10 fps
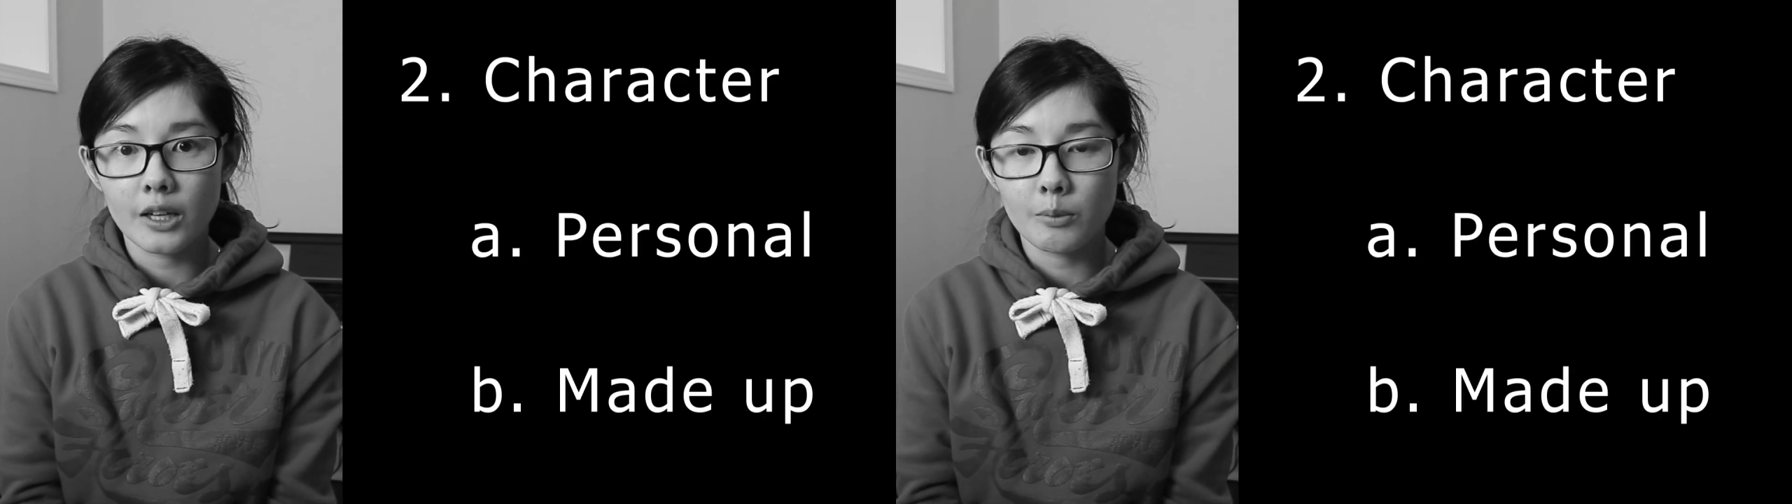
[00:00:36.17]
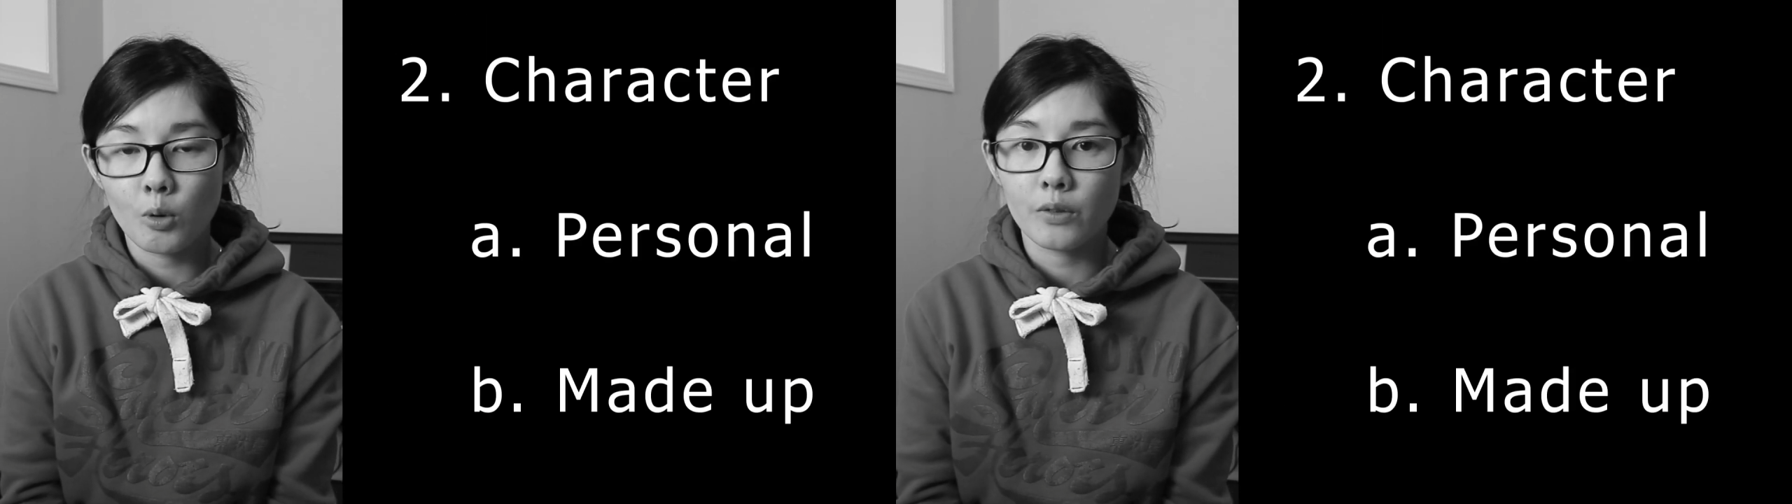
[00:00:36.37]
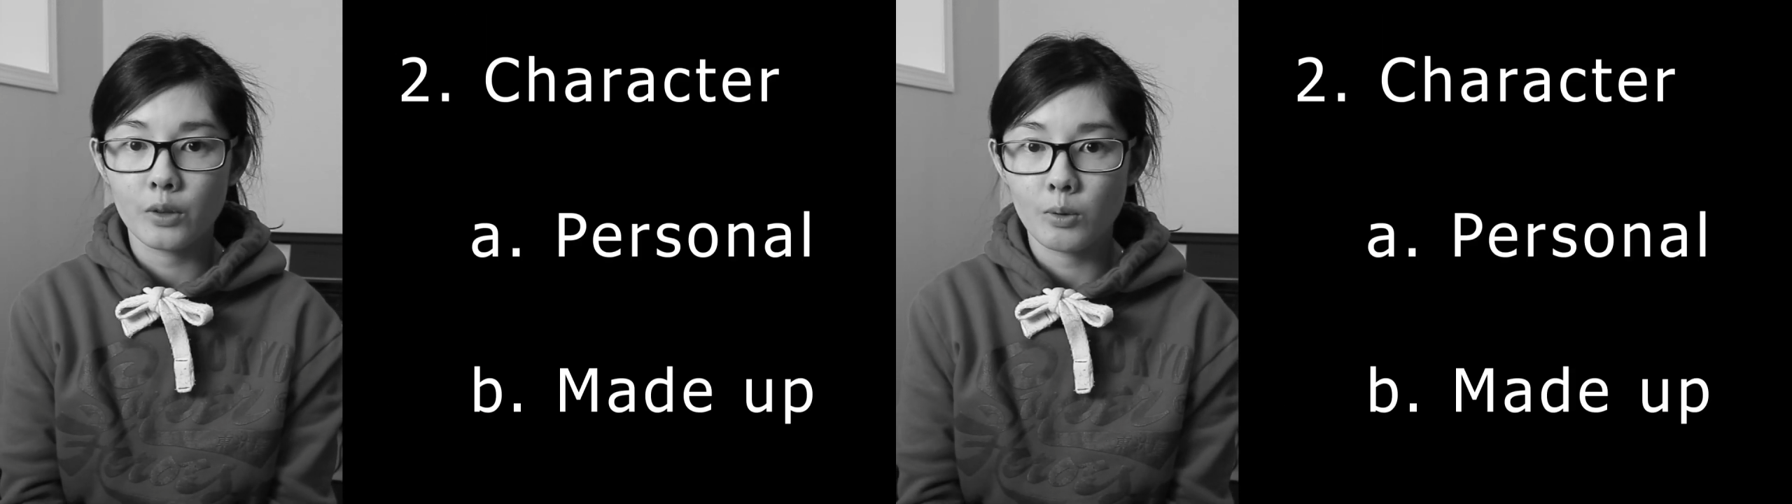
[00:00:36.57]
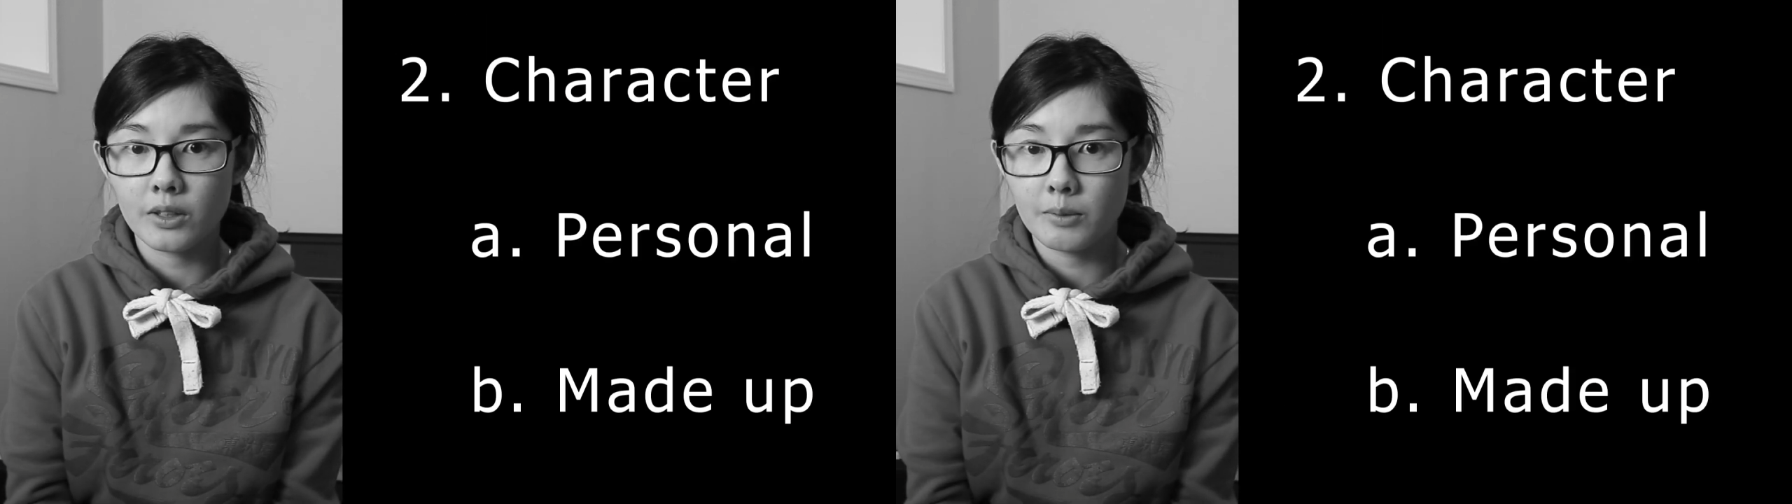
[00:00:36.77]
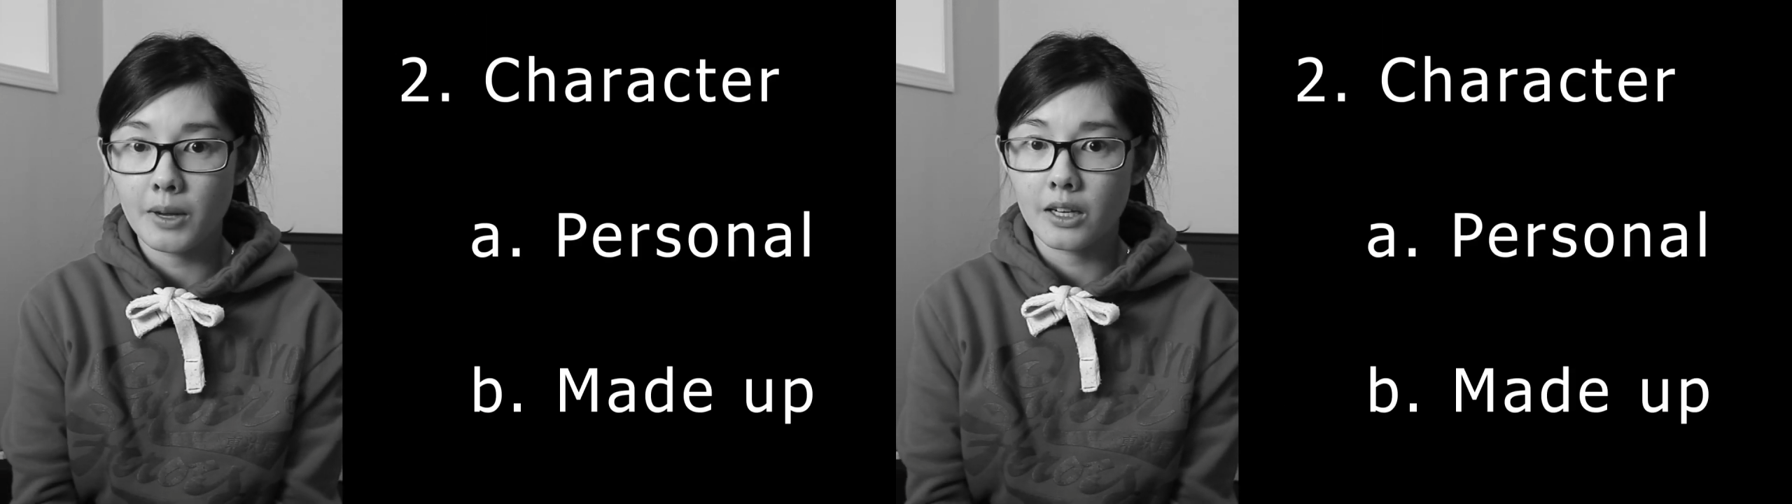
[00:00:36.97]
name or if you
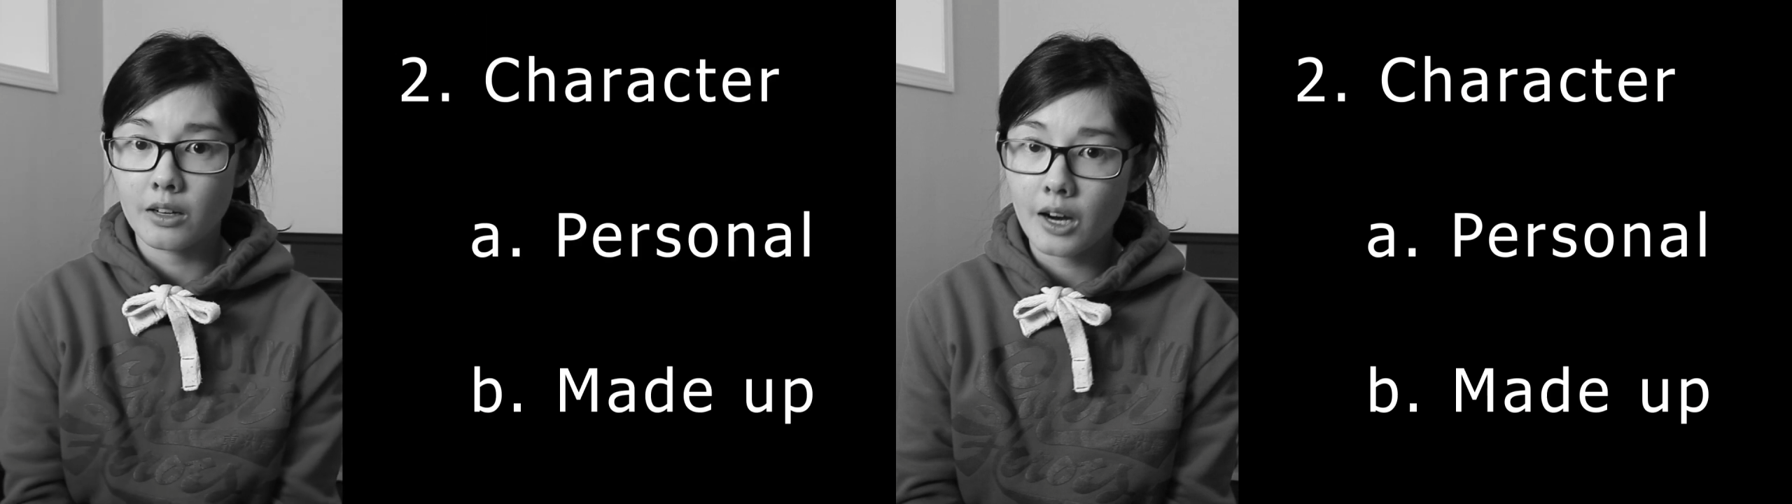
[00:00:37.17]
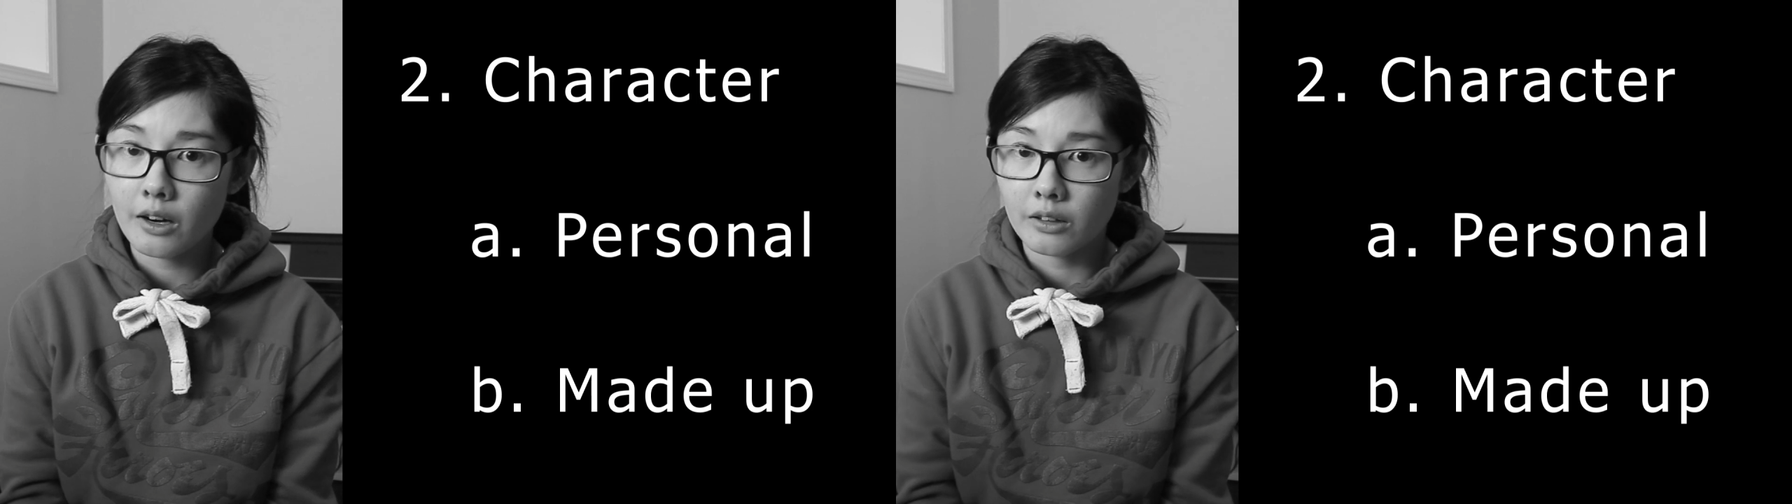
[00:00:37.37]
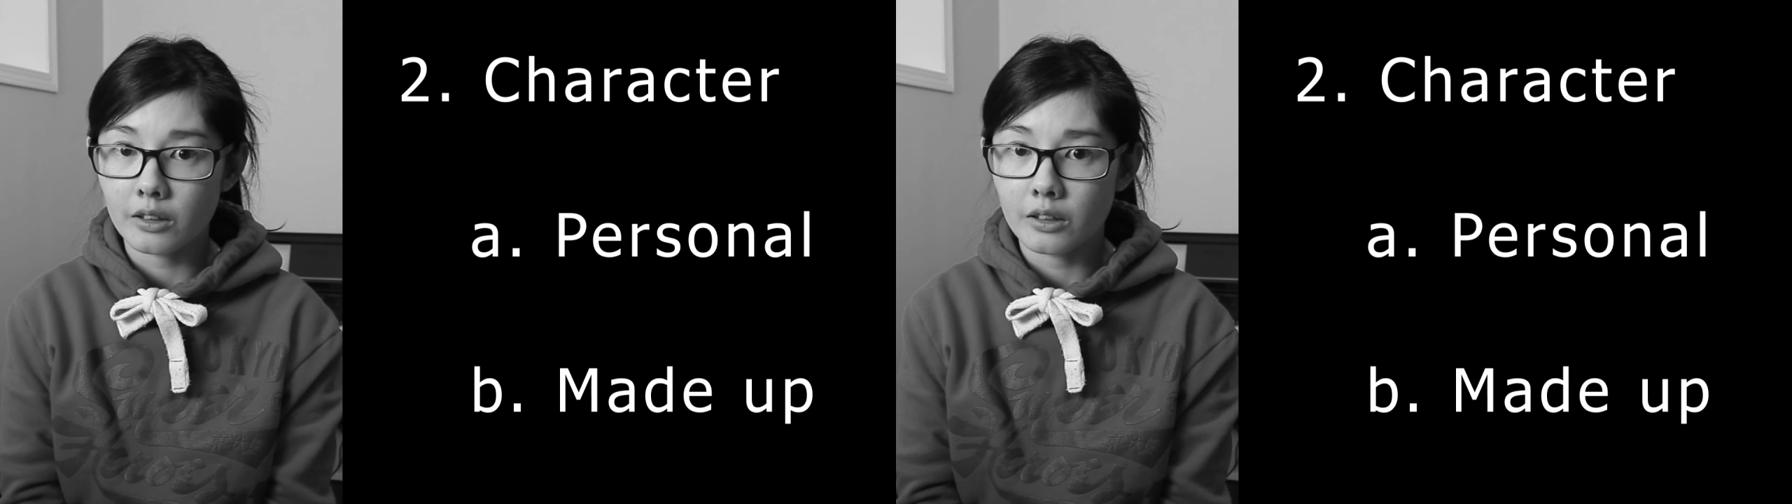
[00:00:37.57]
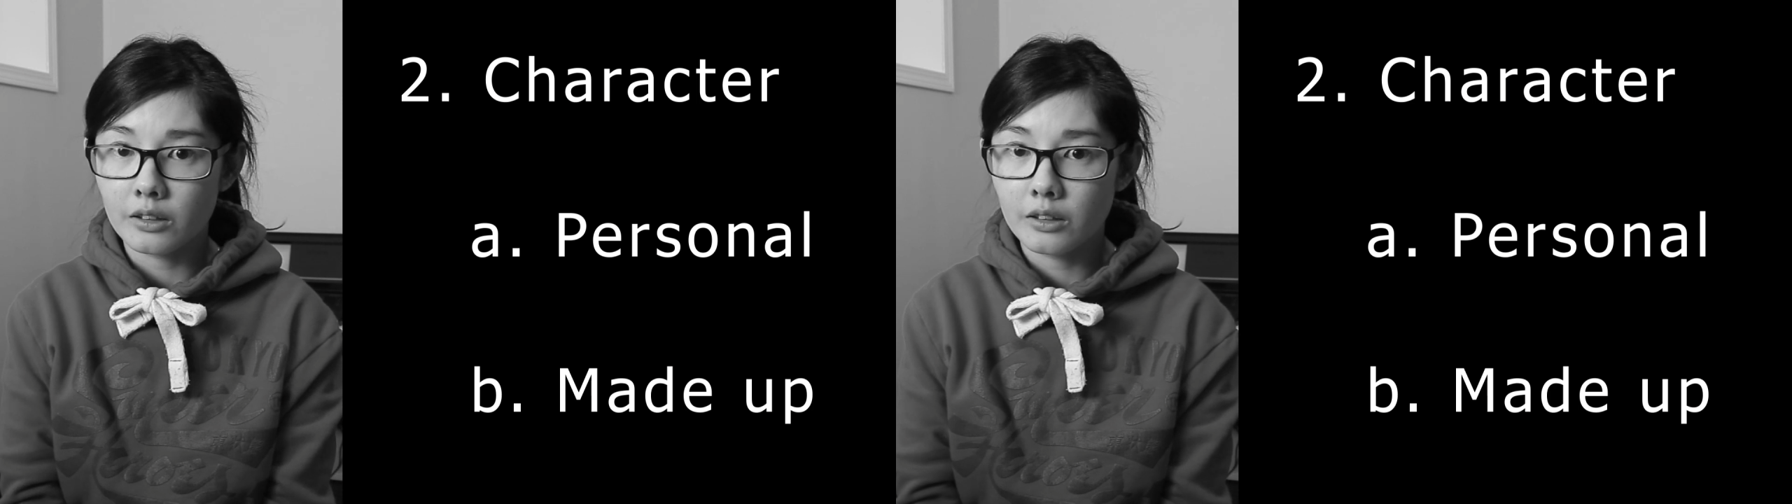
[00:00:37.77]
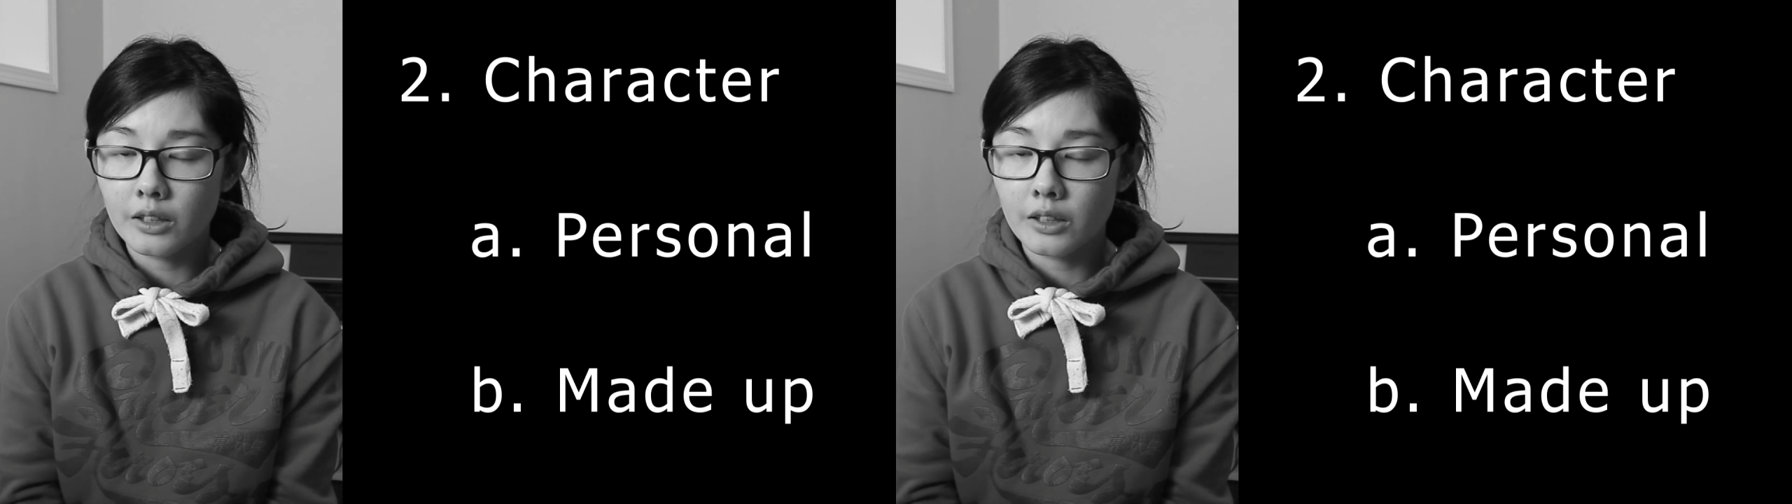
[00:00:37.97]
want to make your character.